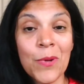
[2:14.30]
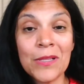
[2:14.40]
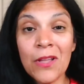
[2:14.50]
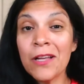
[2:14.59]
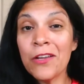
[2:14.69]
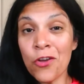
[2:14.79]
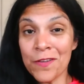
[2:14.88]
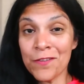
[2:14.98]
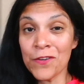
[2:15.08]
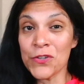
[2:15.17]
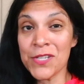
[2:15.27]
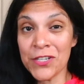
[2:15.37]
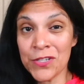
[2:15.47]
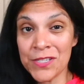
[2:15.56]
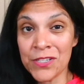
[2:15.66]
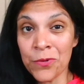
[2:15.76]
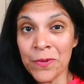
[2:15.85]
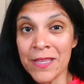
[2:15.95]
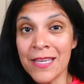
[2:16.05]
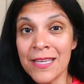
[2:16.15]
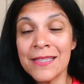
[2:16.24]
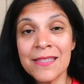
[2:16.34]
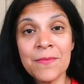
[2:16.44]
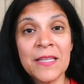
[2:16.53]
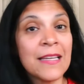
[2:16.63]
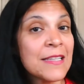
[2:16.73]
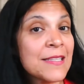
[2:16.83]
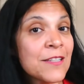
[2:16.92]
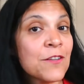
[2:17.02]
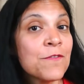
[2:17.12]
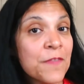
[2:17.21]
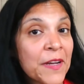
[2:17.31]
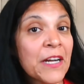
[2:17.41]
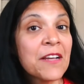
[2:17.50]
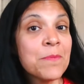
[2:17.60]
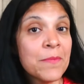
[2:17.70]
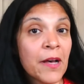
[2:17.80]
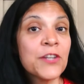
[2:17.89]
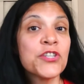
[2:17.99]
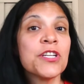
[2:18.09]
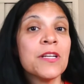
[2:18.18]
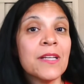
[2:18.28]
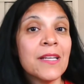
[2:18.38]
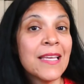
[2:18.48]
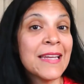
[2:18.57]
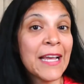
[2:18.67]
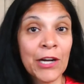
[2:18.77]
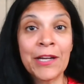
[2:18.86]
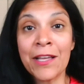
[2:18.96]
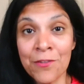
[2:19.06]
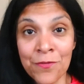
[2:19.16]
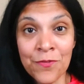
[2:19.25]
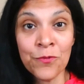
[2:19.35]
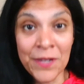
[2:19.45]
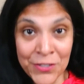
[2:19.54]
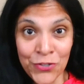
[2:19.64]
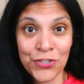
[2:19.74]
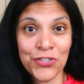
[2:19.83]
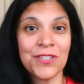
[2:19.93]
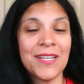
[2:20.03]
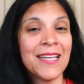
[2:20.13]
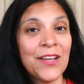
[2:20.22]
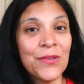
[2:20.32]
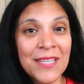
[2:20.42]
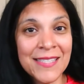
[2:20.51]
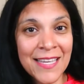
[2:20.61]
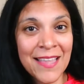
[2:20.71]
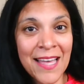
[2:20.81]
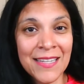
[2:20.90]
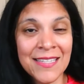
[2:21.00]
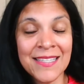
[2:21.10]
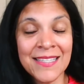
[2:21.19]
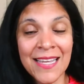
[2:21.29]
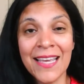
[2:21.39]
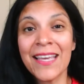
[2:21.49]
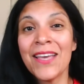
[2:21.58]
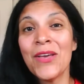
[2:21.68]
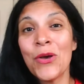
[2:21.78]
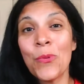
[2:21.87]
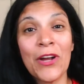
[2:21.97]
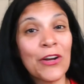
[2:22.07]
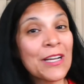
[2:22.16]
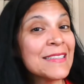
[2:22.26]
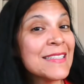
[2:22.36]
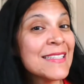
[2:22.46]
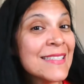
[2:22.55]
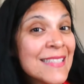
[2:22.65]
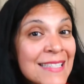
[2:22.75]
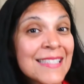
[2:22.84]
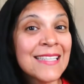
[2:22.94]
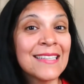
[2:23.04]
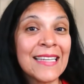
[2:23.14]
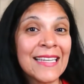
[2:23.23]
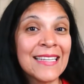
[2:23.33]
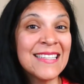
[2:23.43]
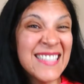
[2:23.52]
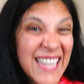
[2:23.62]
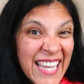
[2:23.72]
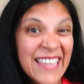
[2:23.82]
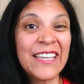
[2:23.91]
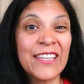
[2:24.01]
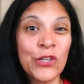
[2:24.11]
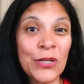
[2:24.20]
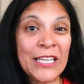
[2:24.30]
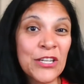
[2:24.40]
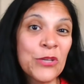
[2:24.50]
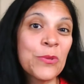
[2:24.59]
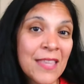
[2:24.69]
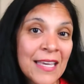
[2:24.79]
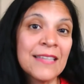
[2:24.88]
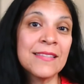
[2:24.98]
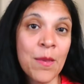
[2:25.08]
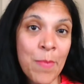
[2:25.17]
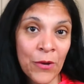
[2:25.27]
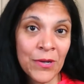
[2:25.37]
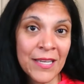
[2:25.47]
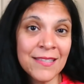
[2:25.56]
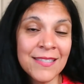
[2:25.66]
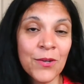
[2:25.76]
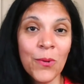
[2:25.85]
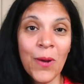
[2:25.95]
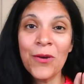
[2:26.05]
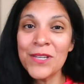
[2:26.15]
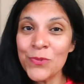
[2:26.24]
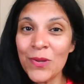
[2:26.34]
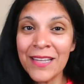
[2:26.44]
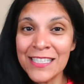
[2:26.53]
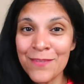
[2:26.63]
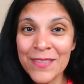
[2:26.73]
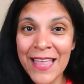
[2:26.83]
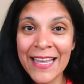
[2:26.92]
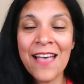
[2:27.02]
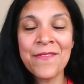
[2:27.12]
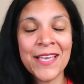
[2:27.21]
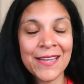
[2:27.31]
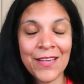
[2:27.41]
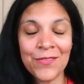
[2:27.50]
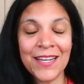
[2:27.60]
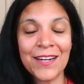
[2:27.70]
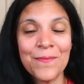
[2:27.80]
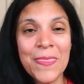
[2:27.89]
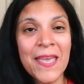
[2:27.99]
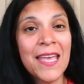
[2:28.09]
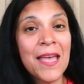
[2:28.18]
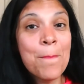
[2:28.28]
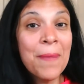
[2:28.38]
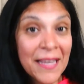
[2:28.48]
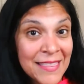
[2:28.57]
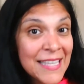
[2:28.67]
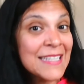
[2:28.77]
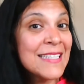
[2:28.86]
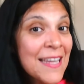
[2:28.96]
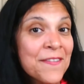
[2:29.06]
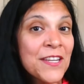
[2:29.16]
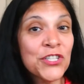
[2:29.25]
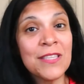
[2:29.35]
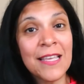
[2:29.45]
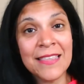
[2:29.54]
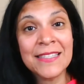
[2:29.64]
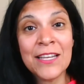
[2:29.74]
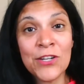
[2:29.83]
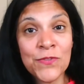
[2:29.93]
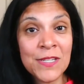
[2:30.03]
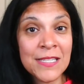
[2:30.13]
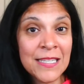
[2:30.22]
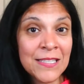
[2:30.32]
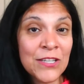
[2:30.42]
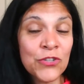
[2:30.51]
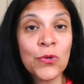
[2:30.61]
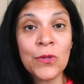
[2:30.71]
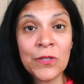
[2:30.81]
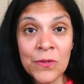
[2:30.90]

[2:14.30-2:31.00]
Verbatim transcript: Well, long COVID, first, I should start with, is something that is still very much an area of research. And I only say that to say we are consistently, daily learning new things about it. So I always like to put that caveat out there. But the definition that the Centers for Disease Control